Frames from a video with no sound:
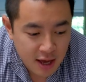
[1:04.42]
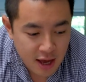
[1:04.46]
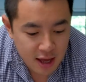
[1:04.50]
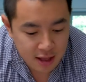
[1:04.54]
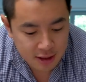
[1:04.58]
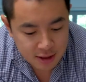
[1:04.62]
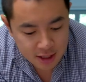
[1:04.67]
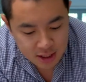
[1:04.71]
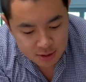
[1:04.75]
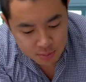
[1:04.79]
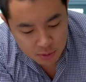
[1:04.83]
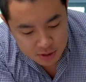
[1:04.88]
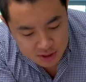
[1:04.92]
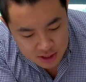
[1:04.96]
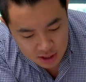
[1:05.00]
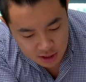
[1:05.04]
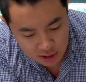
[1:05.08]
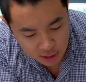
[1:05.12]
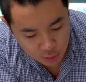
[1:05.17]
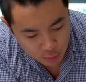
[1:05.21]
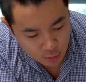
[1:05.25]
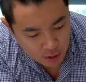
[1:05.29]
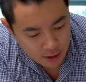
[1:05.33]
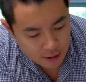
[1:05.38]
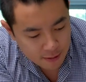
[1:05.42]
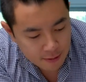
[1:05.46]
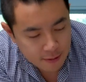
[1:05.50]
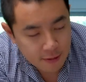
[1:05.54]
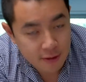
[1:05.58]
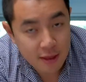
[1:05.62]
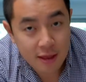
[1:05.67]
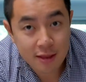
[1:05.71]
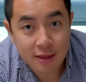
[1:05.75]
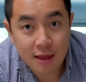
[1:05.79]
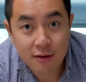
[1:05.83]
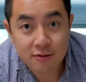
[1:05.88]
and this particular one
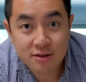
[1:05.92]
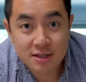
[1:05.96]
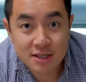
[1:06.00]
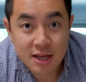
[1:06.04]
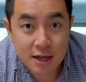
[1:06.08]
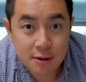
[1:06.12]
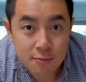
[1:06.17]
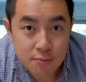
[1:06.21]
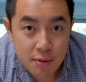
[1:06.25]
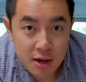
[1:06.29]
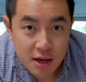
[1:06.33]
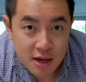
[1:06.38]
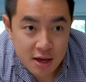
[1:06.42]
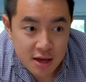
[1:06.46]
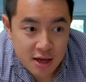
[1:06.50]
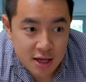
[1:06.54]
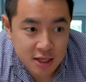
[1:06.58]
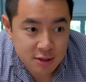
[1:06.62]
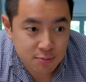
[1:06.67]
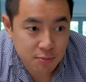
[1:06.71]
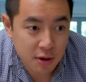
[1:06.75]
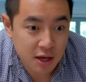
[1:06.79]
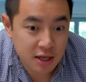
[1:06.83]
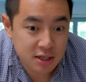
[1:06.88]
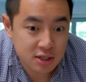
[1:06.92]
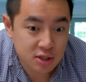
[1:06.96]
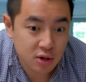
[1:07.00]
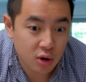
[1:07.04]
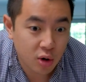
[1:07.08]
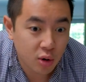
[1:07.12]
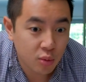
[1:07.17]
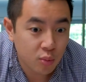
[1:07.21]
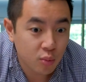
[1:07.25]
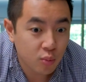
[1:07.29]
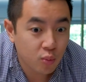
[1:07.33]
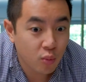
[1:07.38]
that they've sent me is based
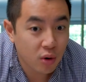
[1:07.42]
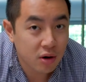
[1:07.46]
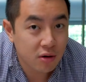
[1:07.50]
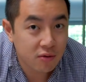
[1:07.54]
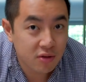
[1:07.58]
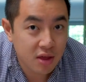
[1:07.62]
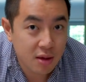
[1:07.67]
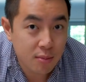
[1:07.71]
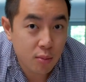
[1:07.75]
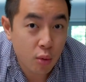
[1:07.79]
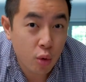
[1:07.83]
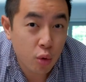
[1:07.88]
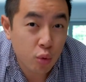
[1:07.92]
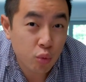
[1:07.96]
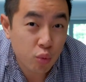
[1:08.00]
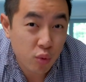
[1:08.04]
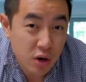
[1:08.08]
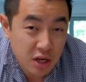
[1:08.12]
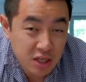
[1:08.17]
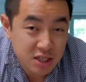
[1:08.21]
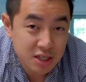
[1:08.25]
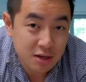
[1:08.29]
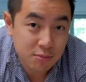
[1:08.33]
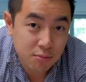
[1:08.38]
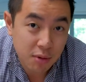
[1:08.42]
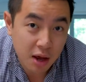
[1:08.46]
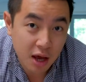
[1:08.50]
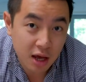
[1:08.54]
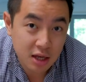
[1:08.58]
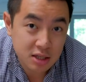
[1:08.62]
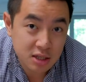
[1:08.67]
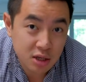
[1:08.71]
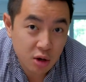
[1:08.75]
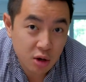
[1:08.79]
on one of their more recent bags